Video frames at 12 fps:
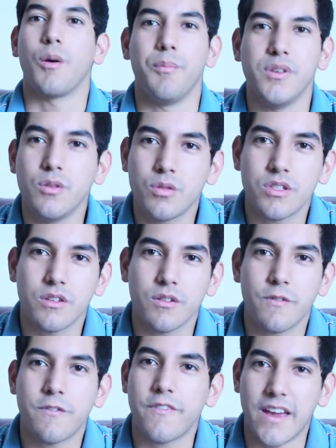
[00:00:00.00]

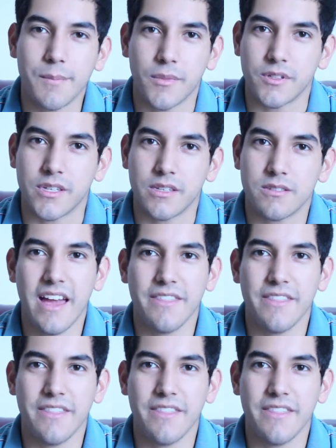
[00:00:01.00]
abusive families,